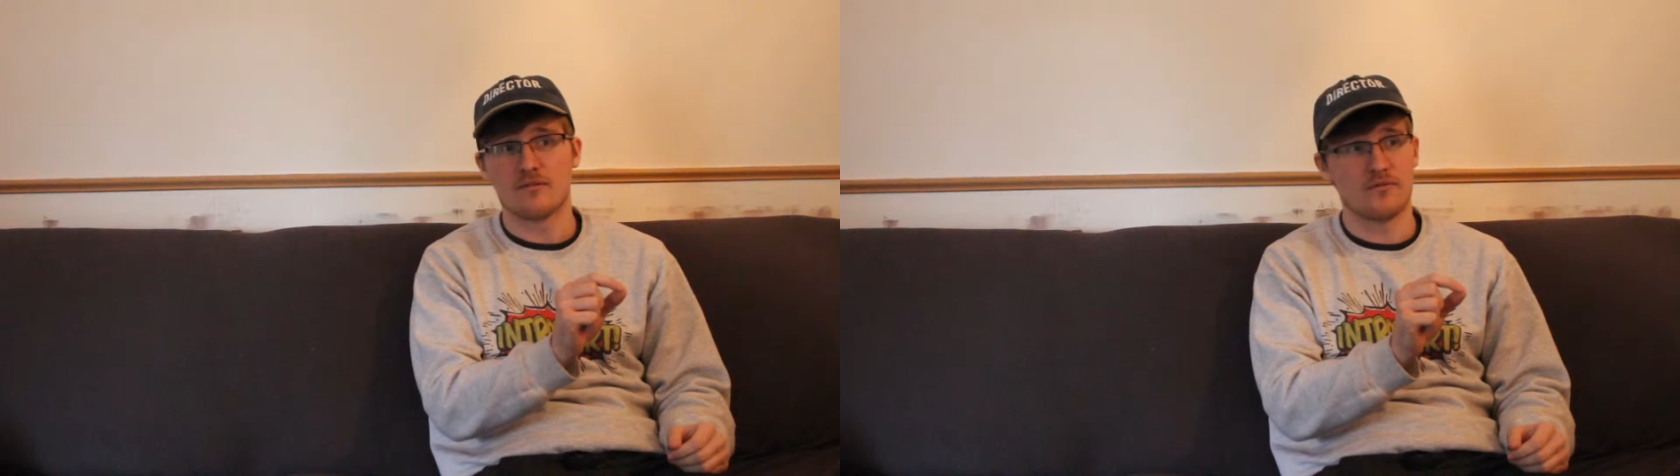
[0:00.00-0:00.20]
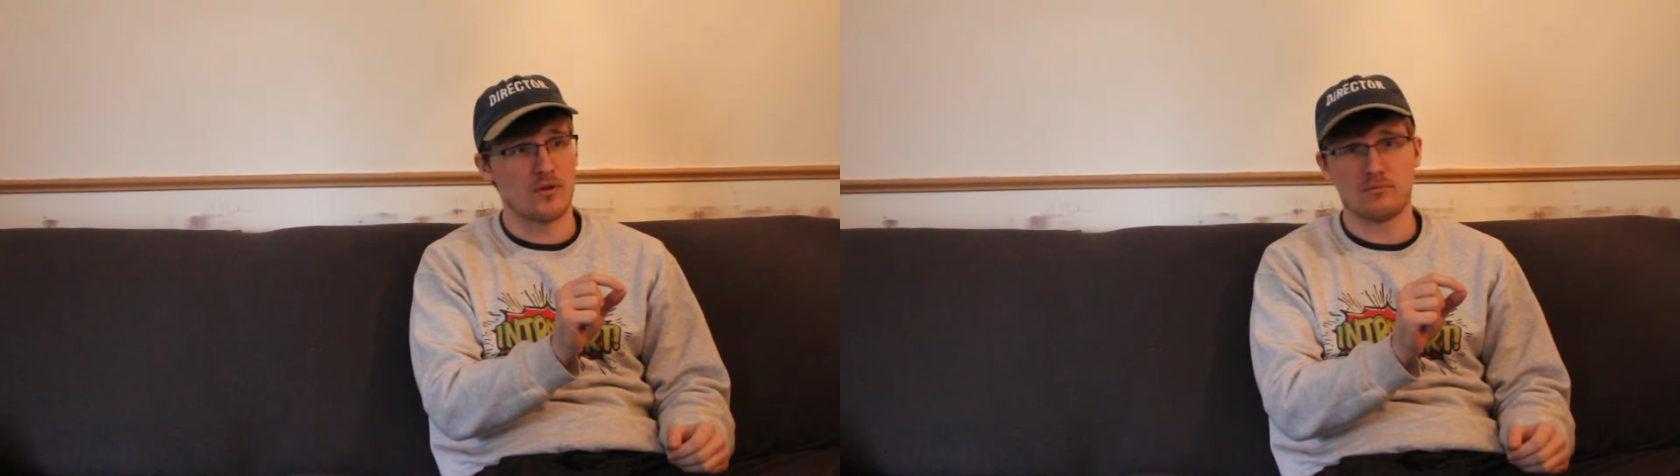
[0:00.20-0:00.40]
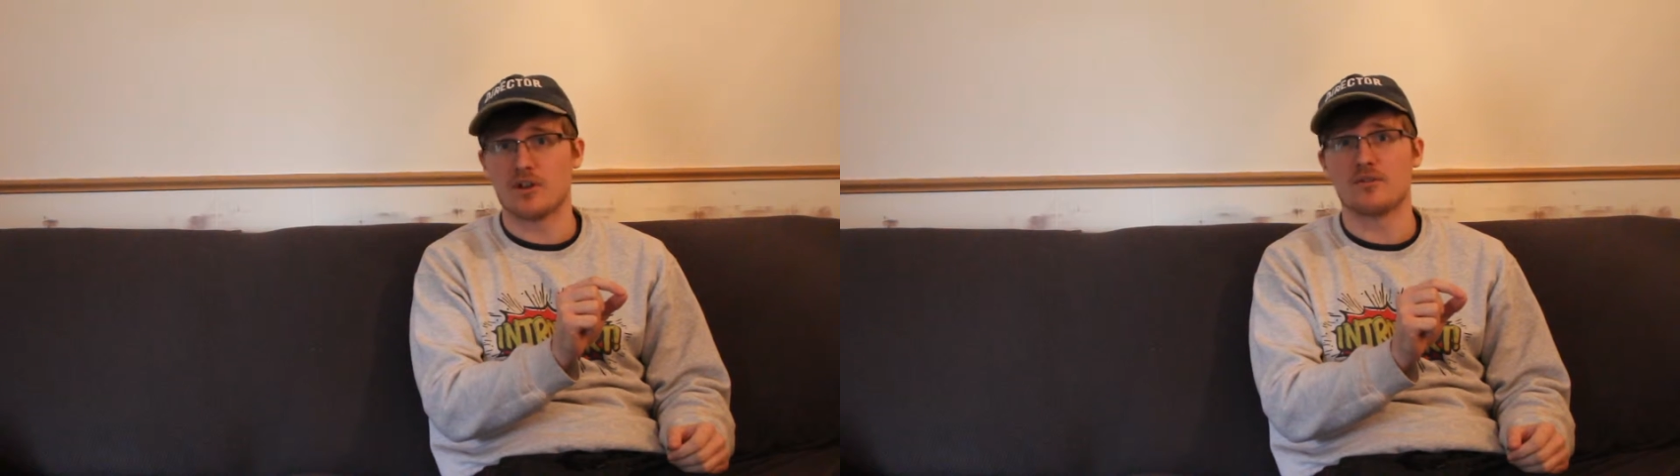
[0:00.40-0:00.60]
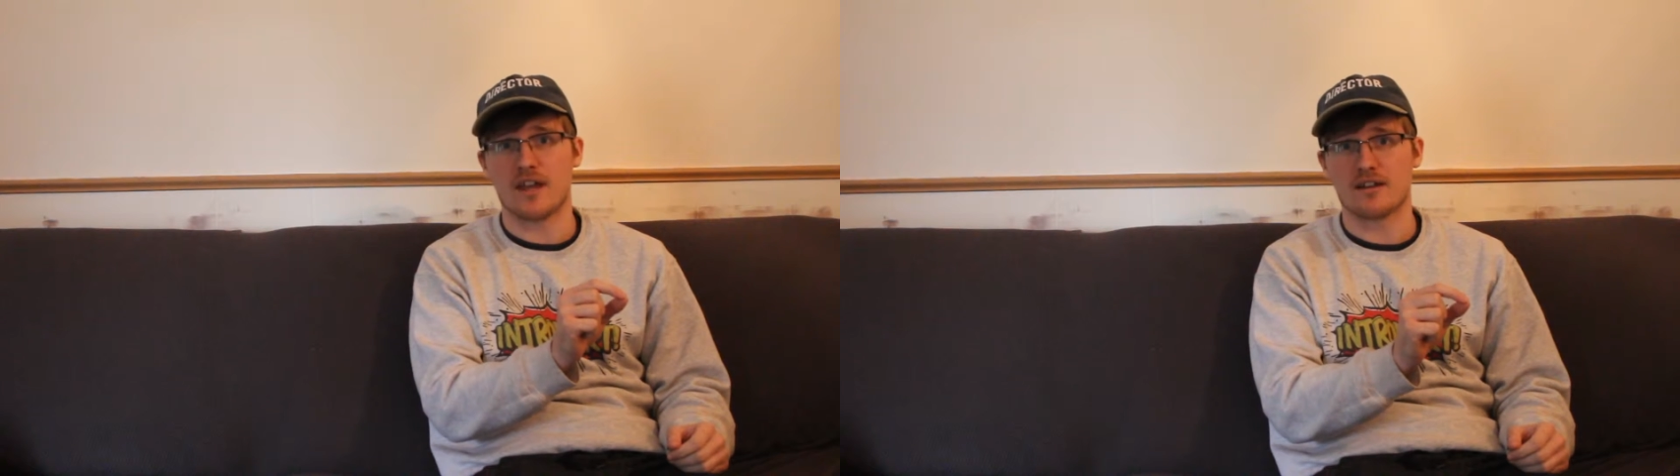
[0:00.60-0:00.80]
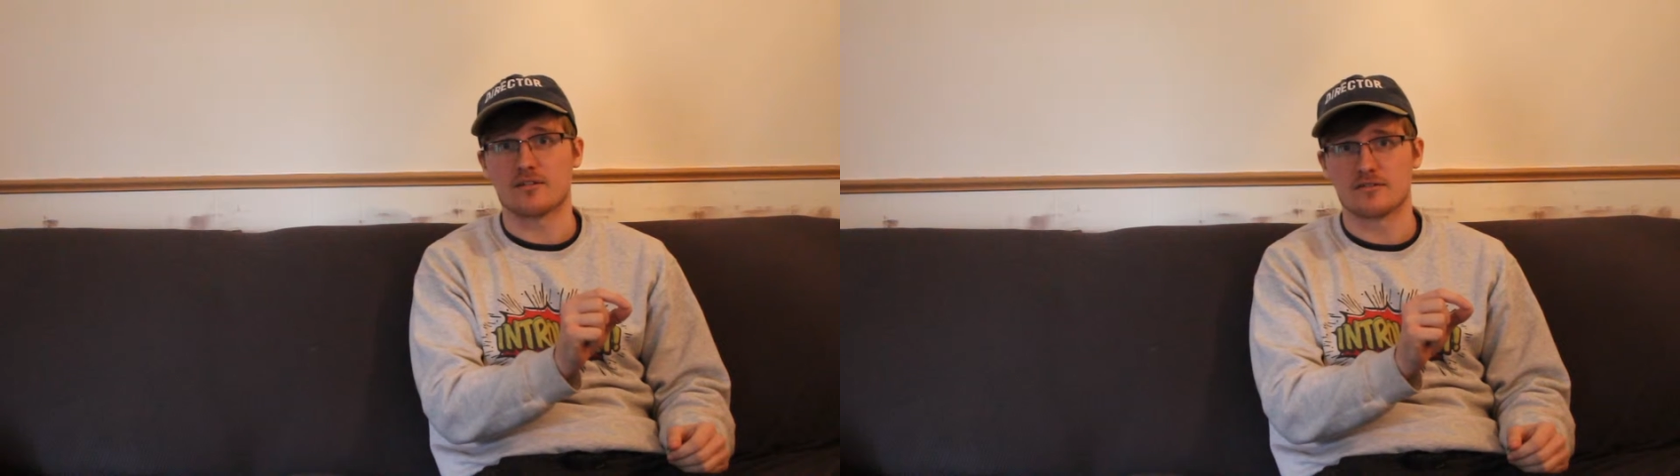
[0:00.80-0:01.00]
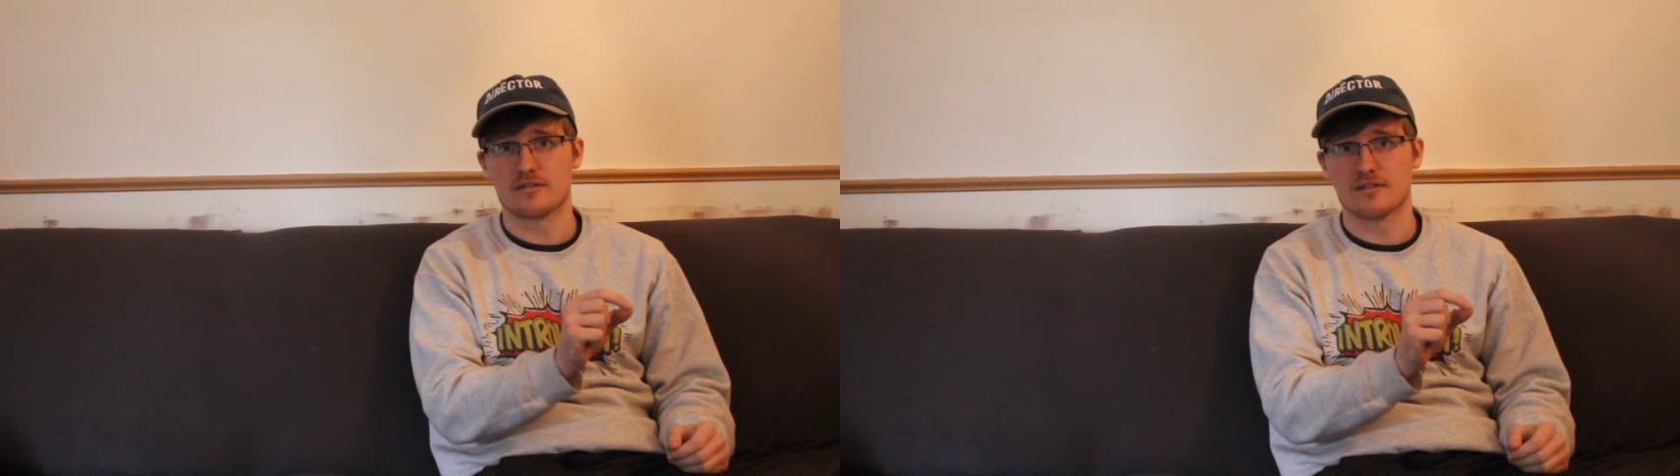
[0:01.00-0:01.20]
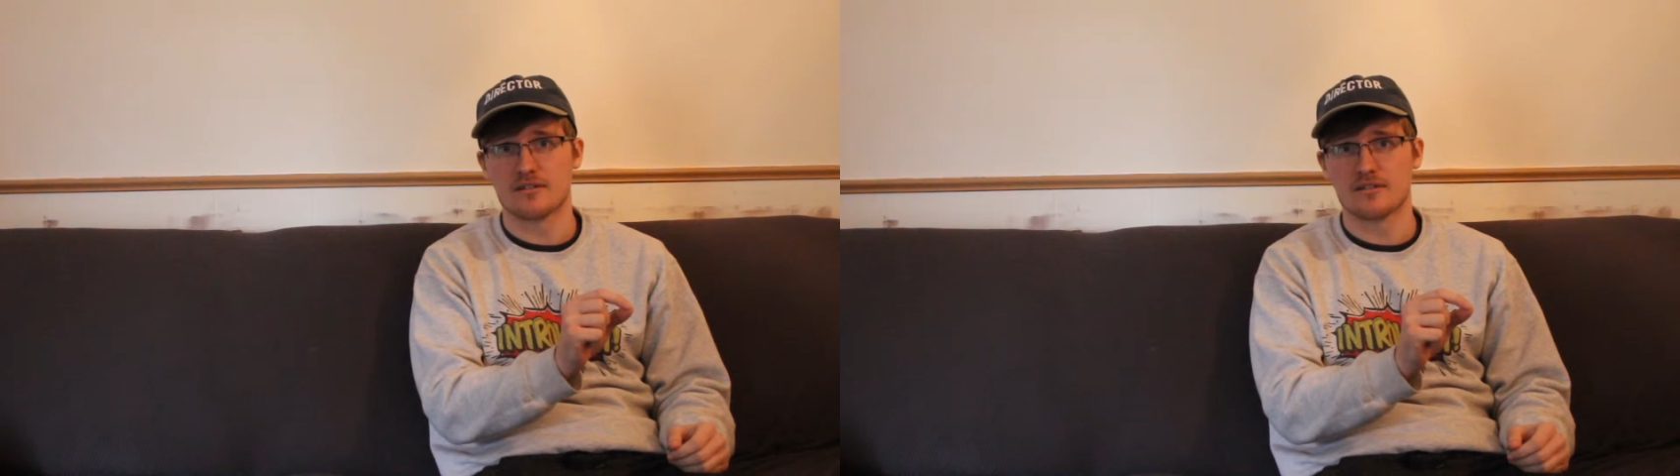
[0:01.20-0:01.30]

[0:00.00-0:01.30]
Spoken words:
full-blown nanners.